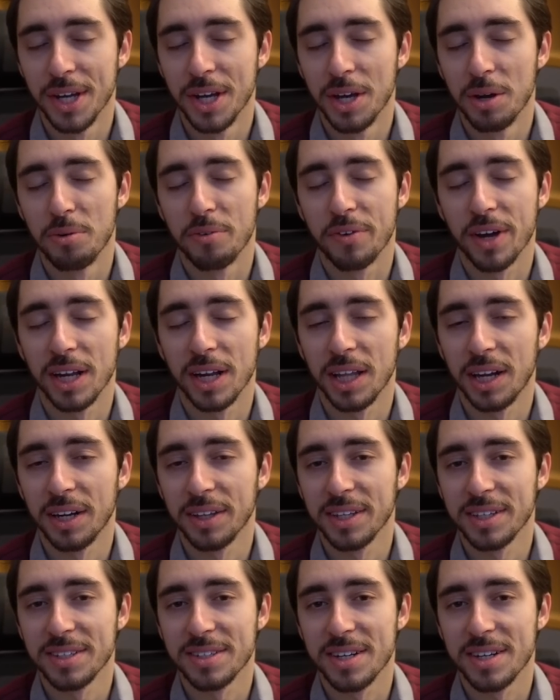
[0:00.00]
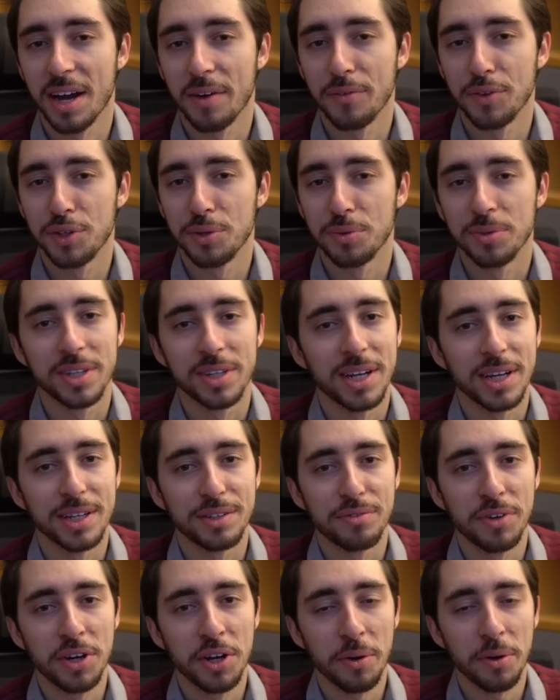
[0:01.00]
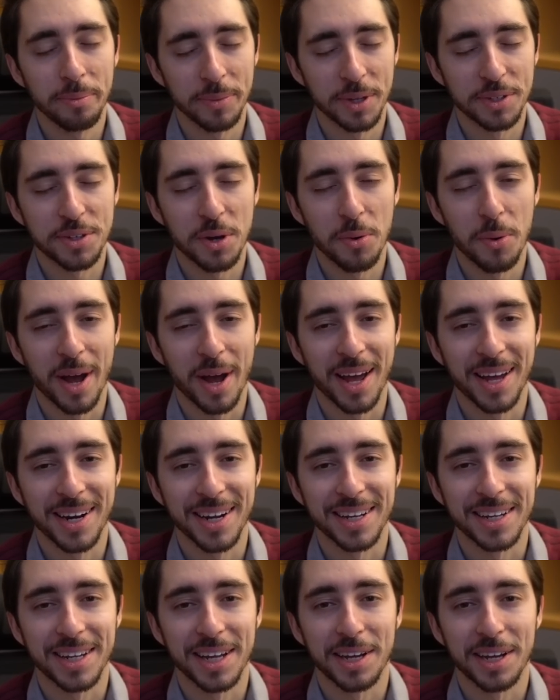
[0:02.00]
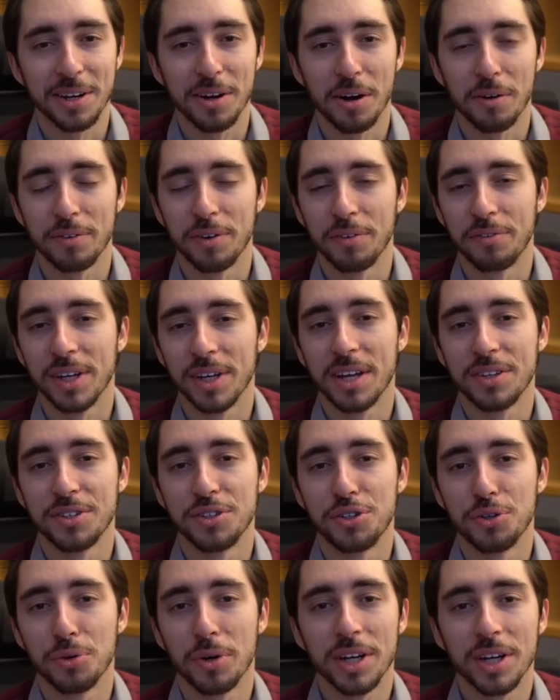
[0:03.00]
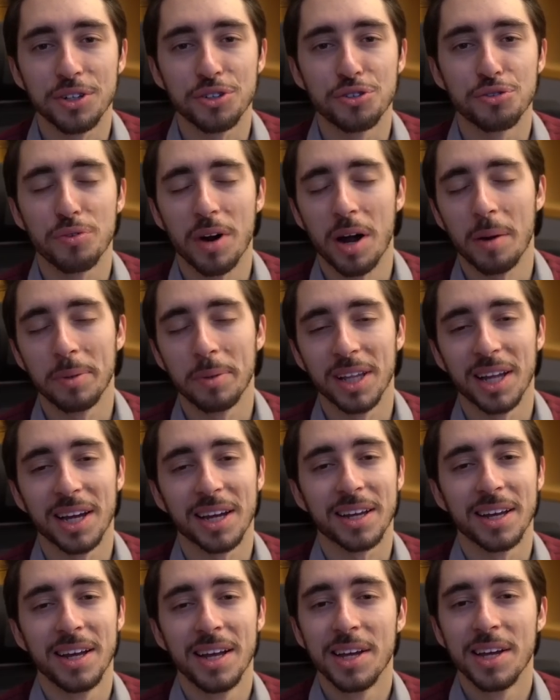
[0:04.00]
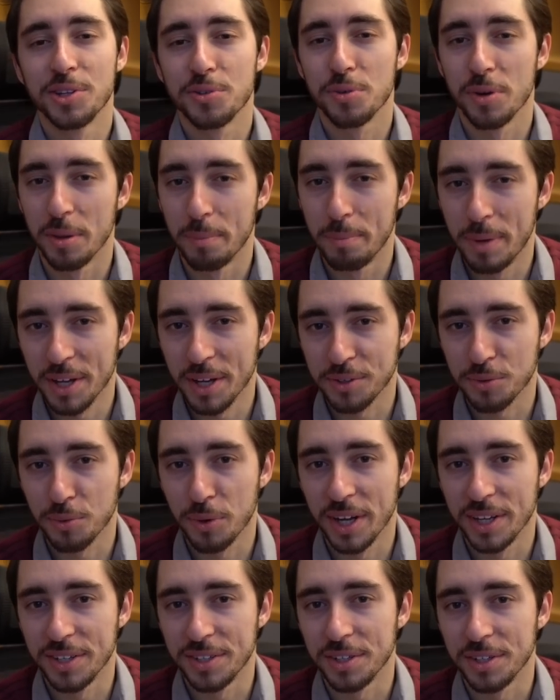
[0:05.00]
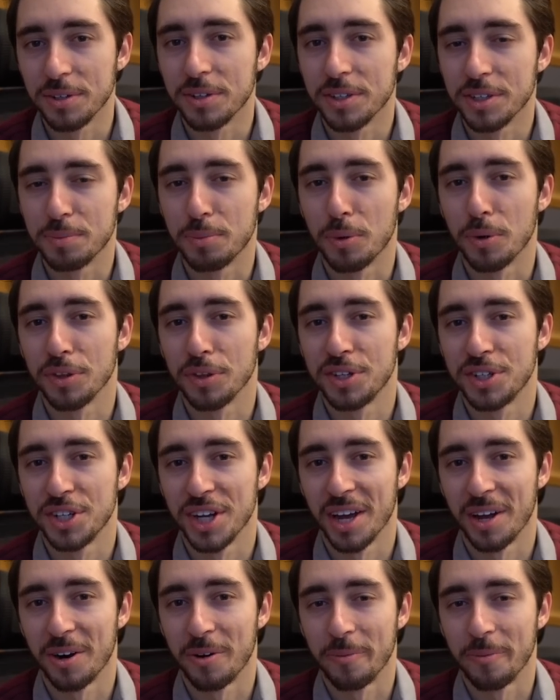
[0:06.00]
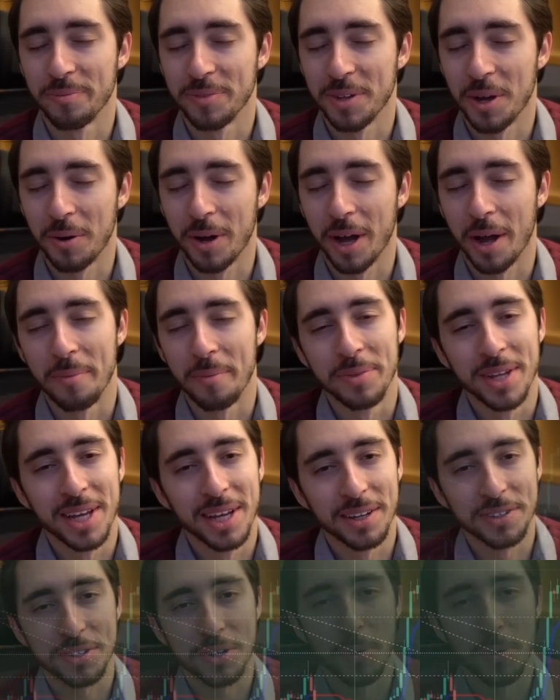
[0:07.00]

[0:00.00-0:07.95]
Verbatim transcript: We've got got a lot of things to dive into in today's video. Let's go ahead and kick it off. And if you guys enjoy it, drop a like. It's one of the best ways you can support the channel. Okay, let's go